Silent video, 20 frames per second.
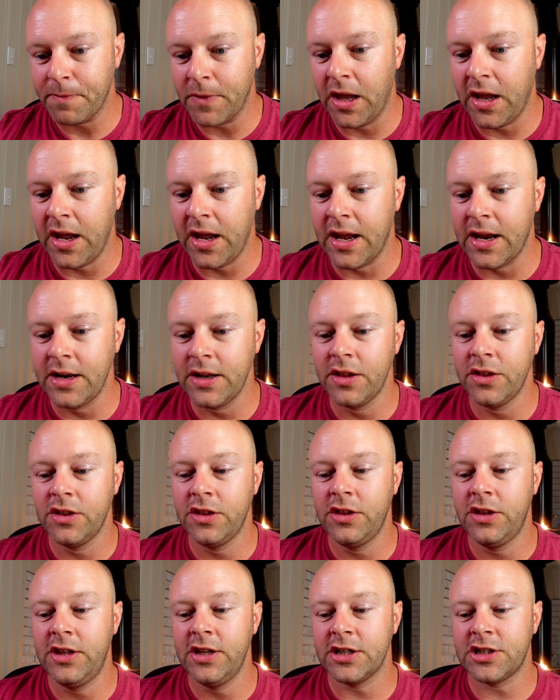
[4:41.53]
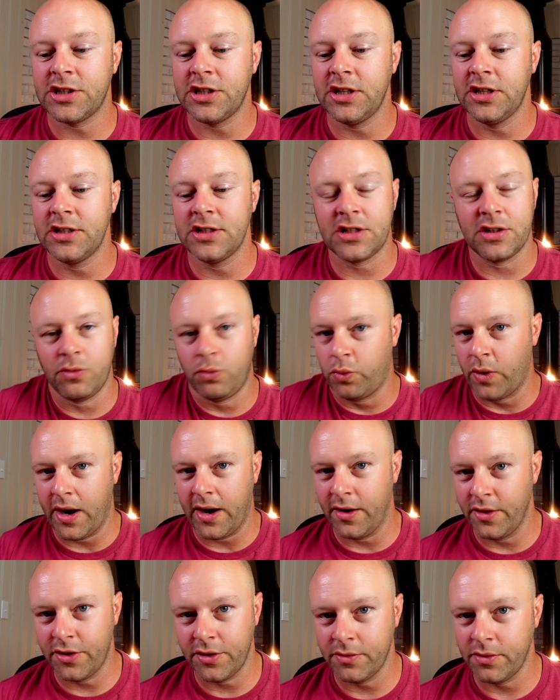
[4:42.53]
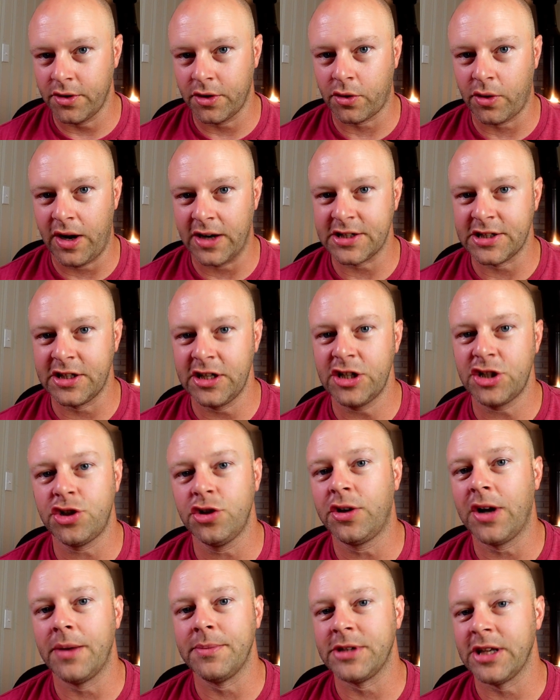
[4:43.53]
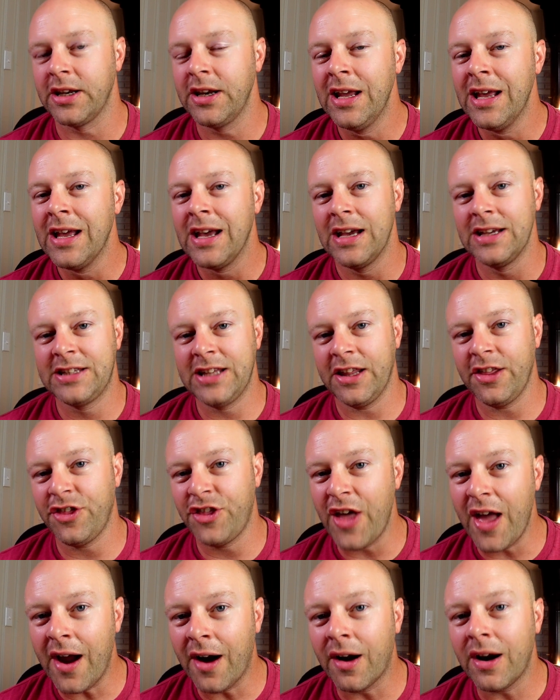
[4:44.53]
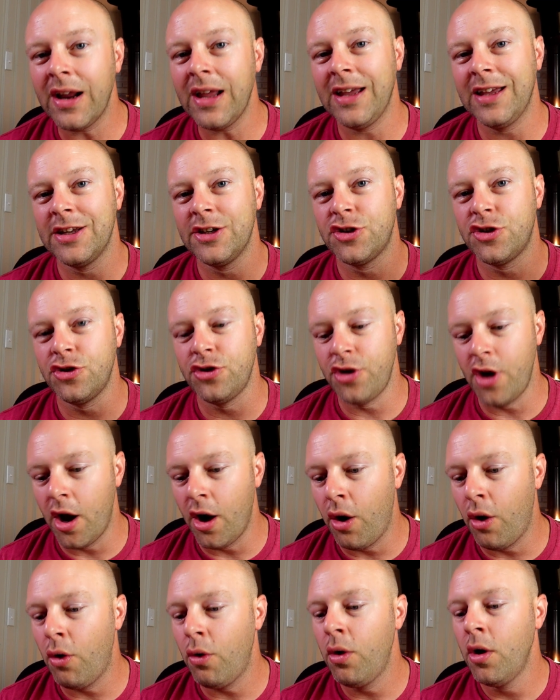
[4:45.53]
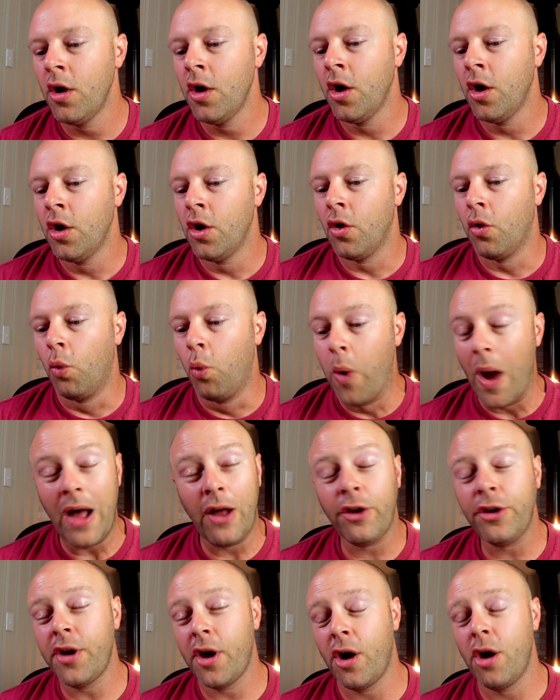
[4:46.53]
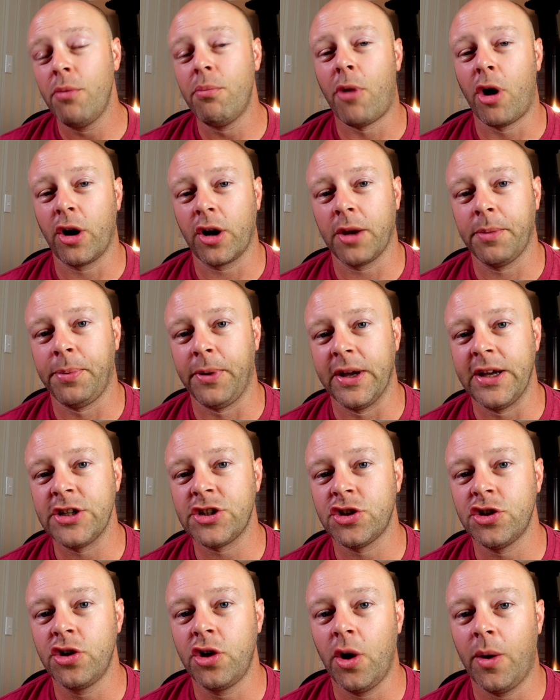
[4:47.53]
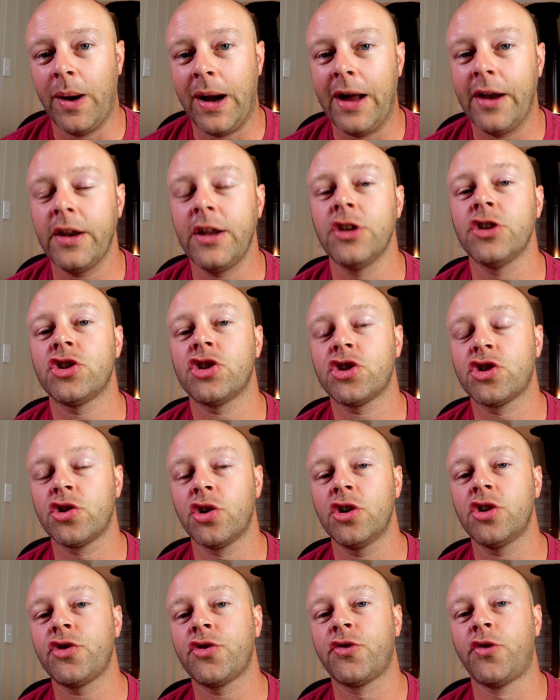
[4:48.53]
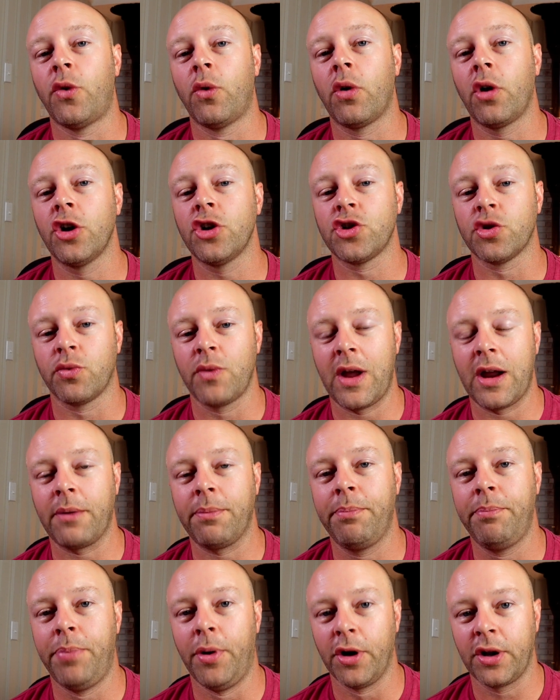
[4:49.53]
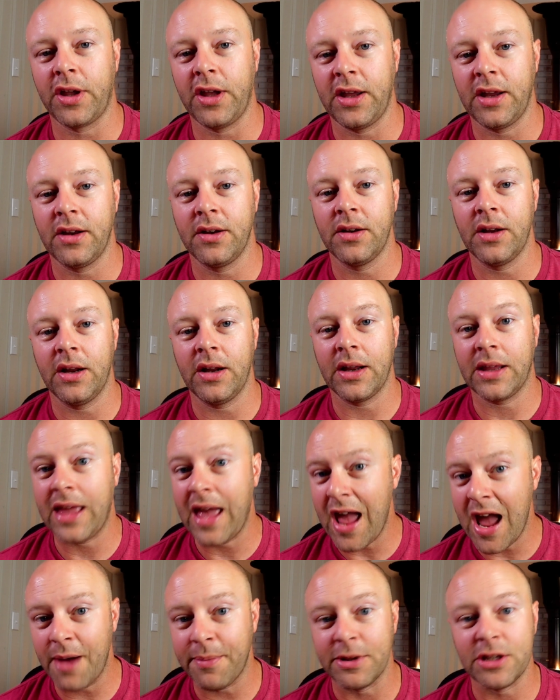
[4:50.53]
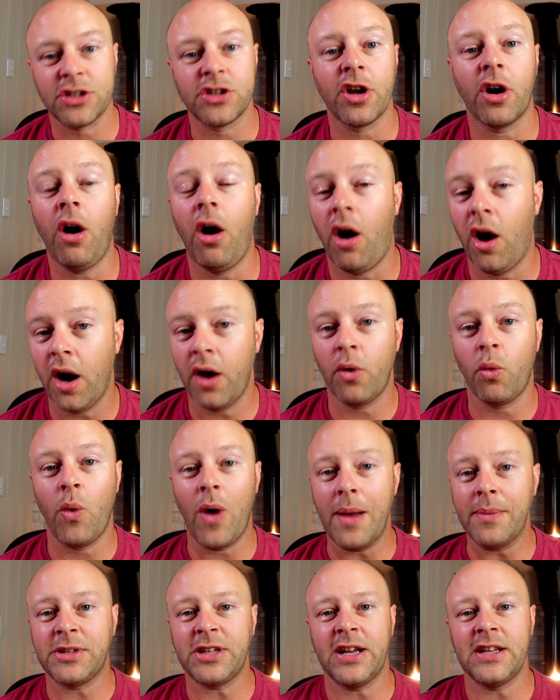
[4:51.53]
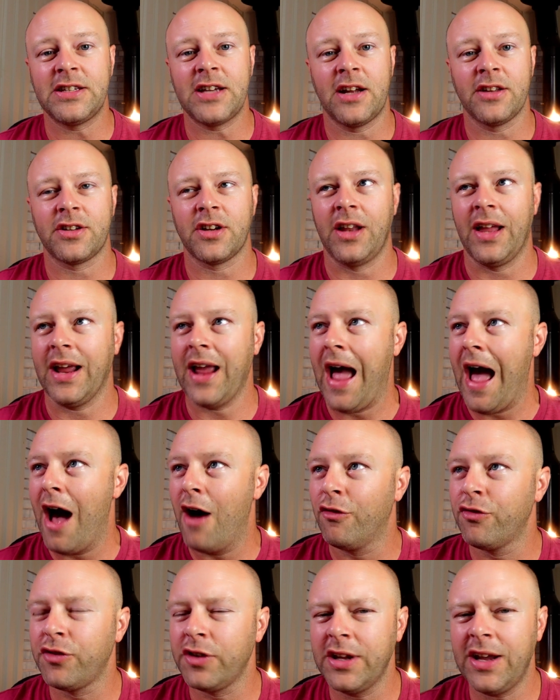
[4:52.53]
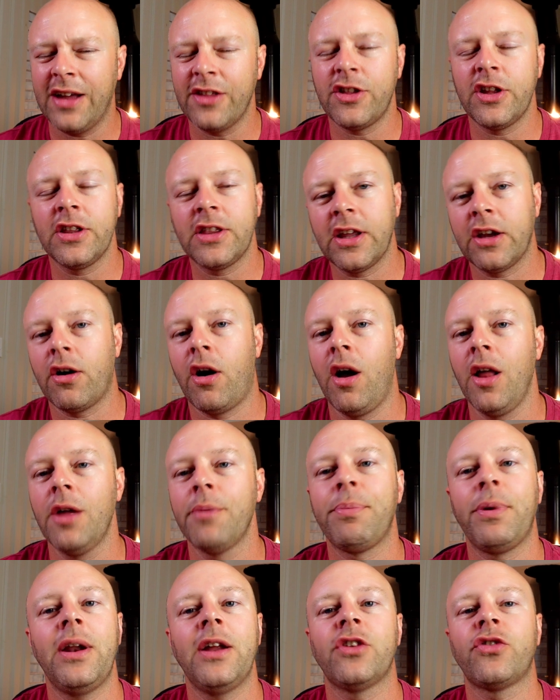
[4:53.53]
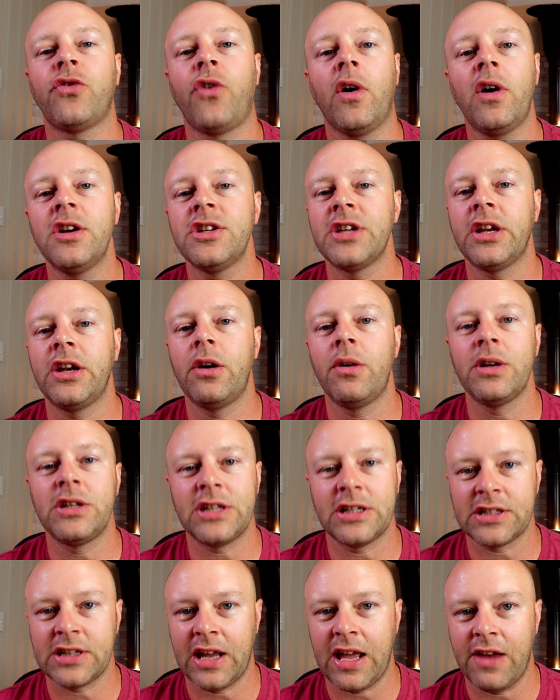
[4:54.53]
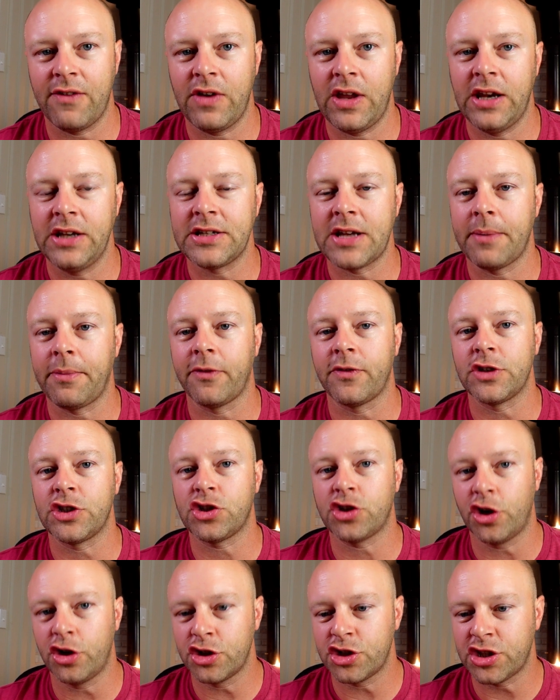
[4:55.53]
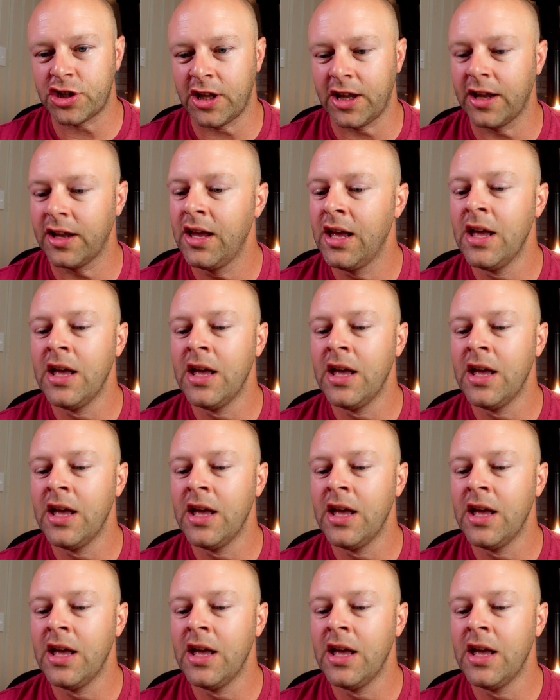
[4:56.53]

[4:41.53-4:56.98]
And this is where the crux of the issue comes in, is that there is no well-known marketplace to go out and search for direct booking cabins. There are websites out there like Houfly, I think they call it, but as far as I know, it doesn't have any type of a search thing,